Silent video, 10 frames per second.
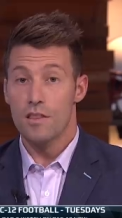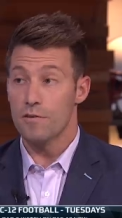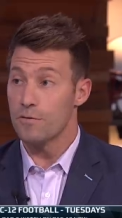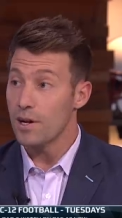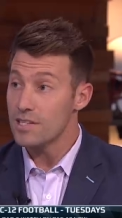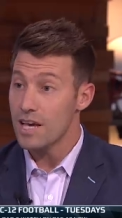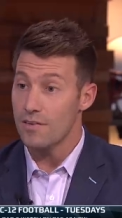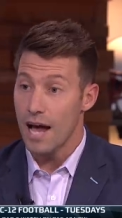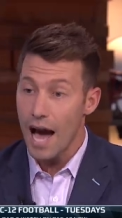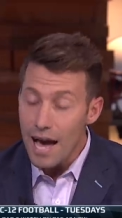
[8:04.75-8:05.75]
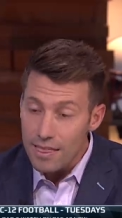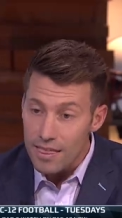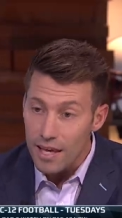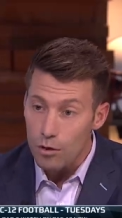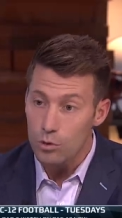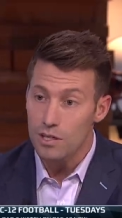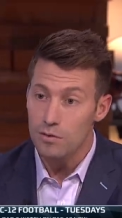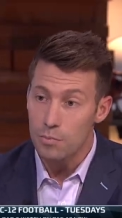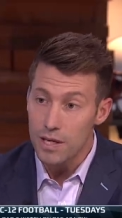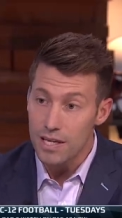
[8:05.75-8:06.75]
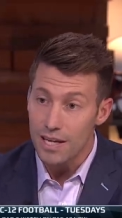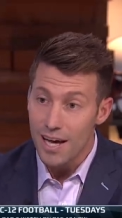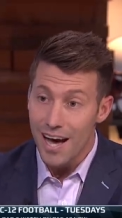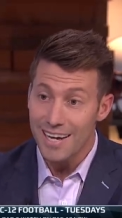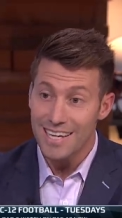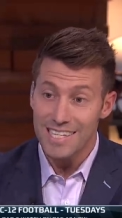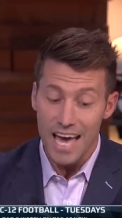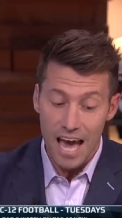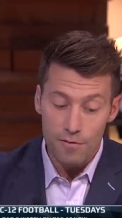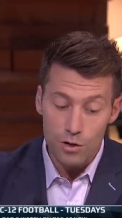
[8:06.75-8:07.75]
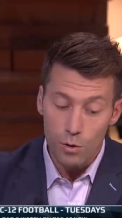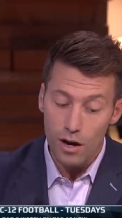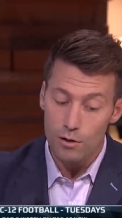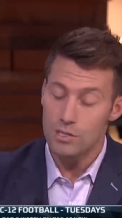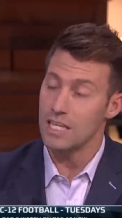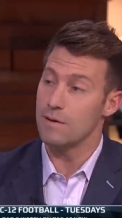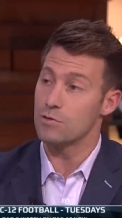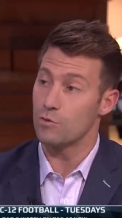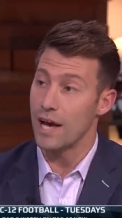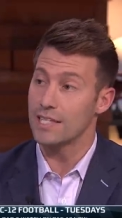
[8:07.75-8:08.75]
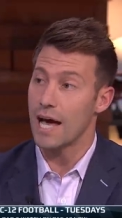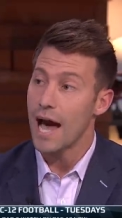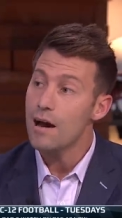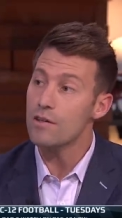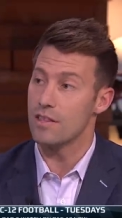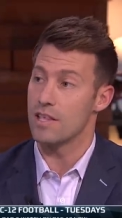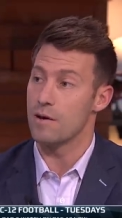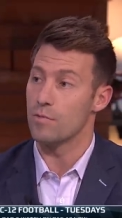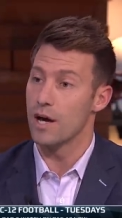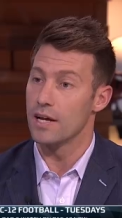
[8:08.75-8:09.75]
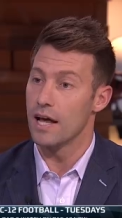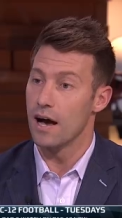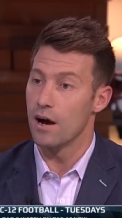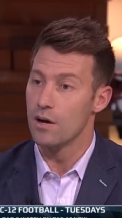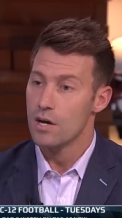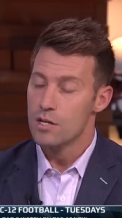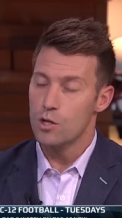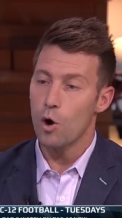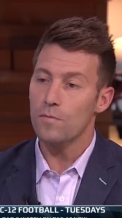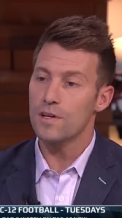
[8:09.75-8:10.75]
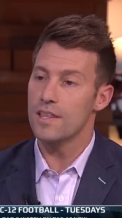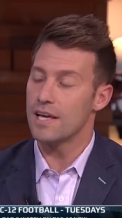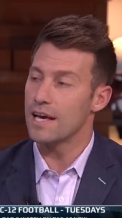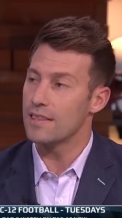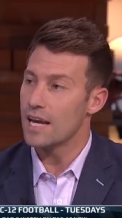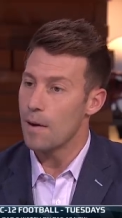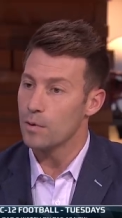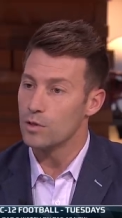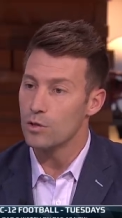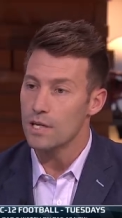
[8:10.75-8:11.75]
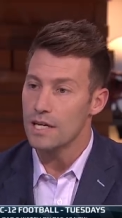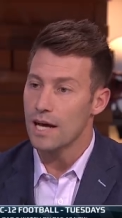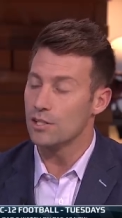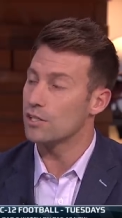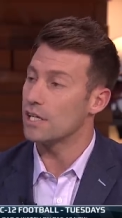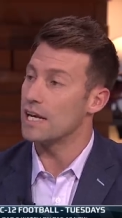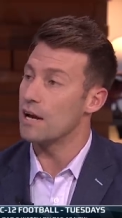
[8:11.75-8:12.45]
Their front seven, I think, would compete against every one of those teams ranked higher than them right now. So hopefully they get that opportunity, not just in